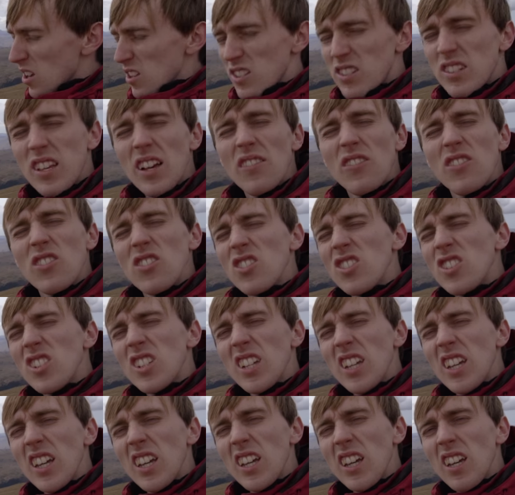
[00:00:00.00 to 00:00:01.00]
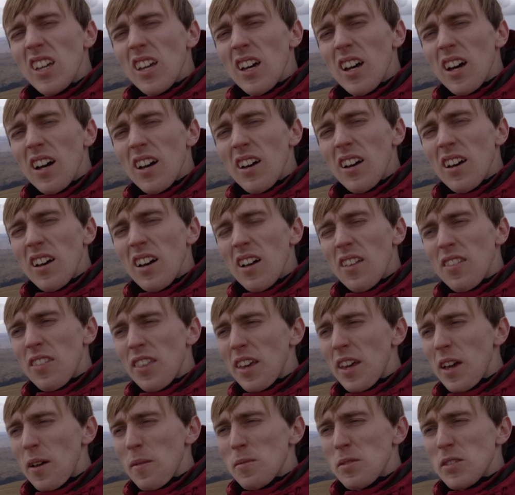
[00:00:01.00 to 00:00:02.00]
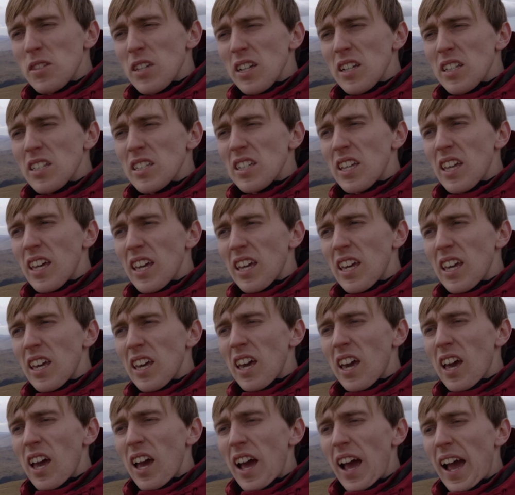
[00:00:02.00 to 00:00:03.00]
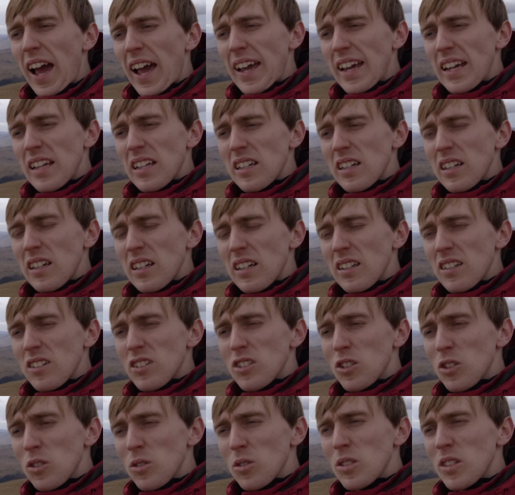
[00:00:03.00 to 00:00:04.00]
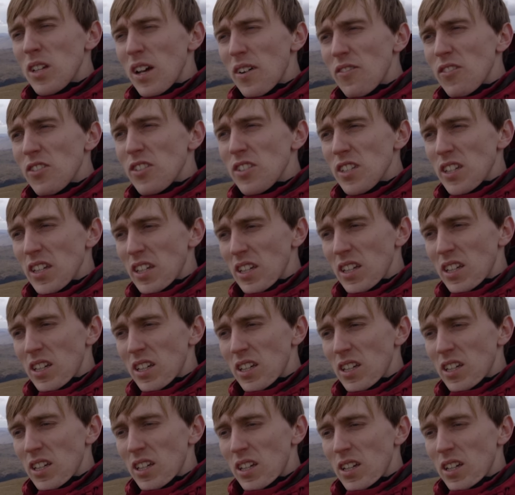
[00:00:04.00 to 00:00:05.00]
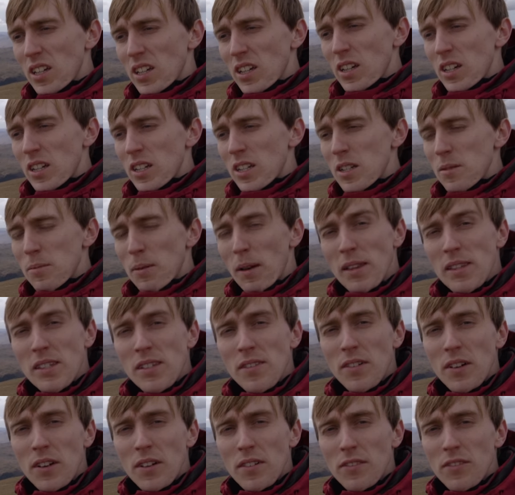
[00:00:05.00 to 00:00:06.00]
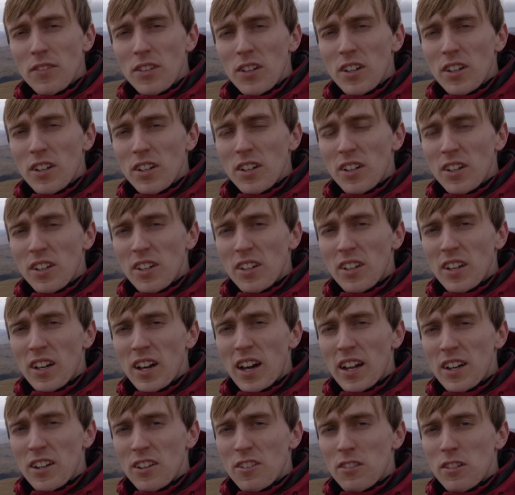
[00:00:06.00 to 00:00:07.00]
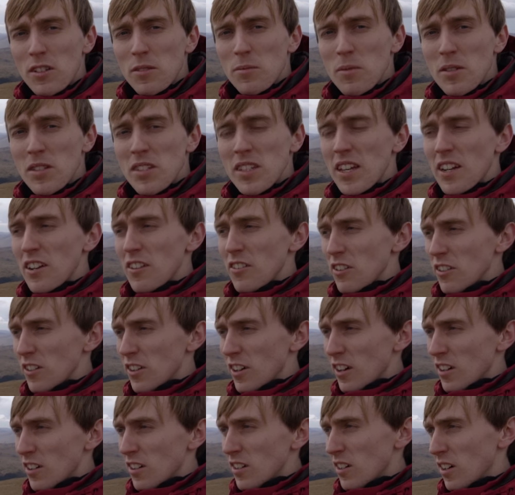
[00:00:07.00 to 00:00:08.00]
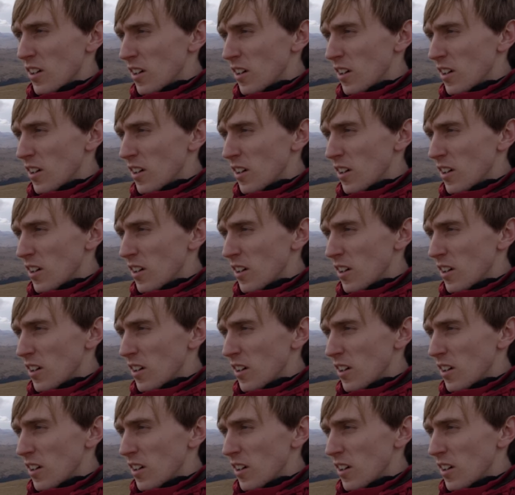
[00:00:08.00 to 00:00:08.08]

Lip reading: 70? I think I'm 68 to 70. Depends if I've had a Christmas dinner or not.